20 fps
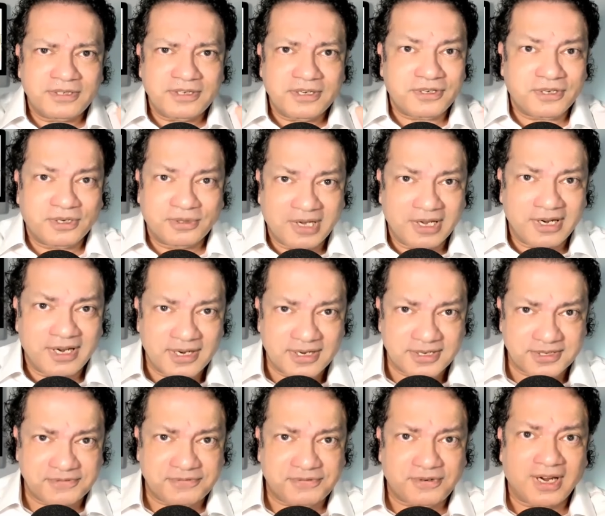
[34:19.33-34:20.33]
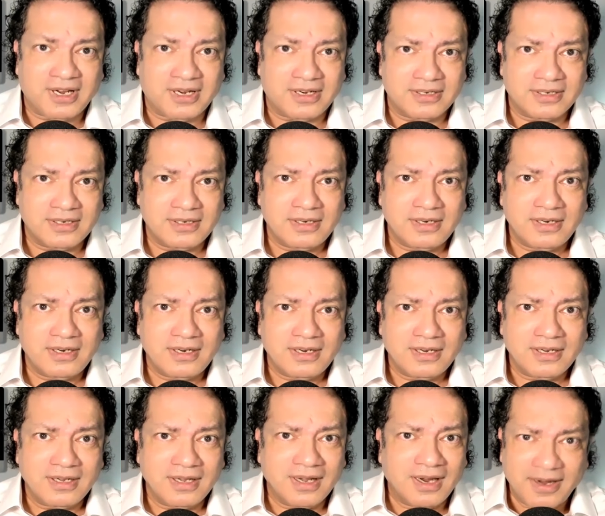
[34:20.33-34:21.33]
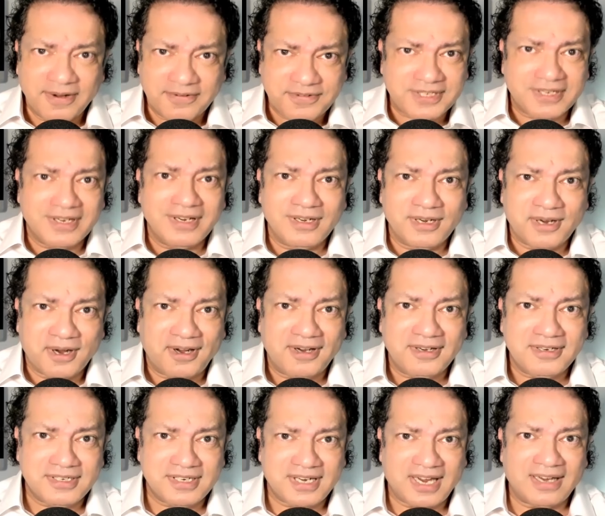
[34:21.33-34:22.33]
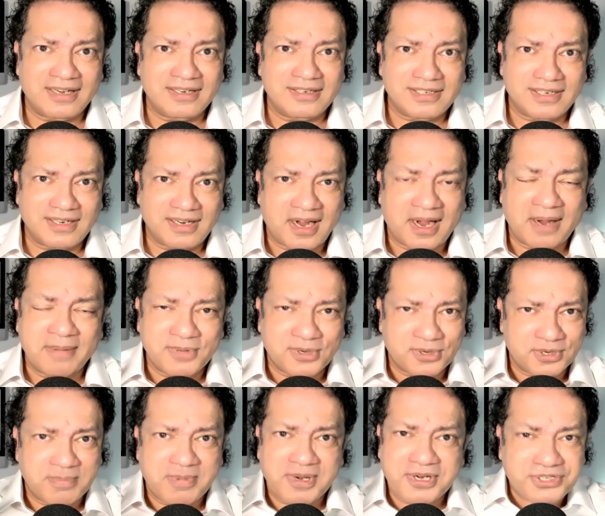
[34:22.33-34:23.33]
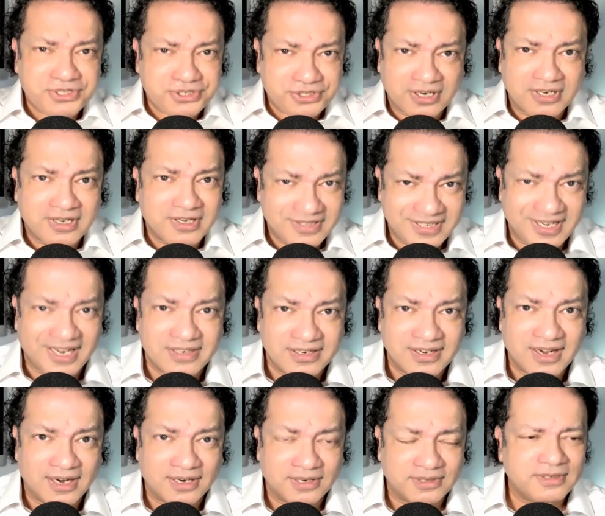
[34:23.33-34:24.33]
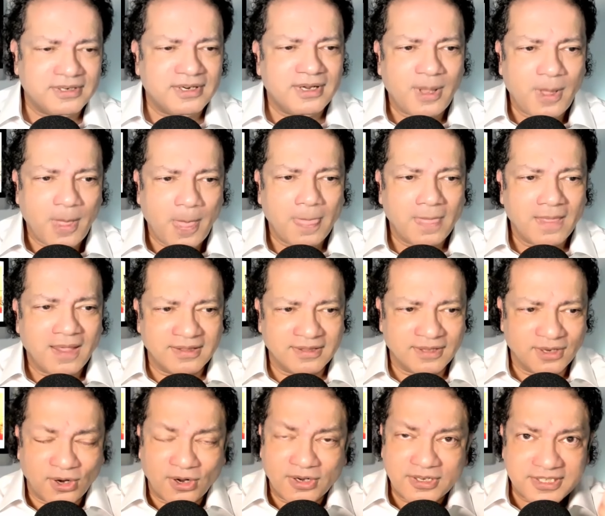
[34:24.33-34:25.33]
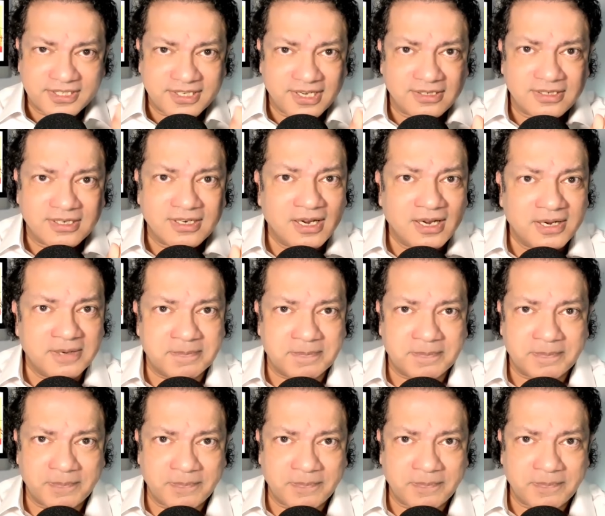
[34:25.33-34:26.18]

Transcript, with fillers: so Gideon is afraid. Yeah, I've seen God and I'm going to be struck dead now. And the Lord said to him,